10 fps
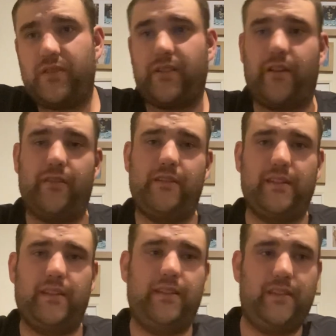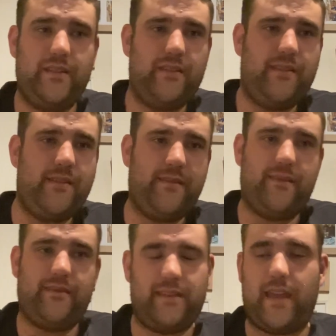So really,
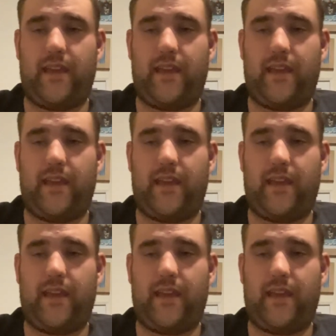yeah.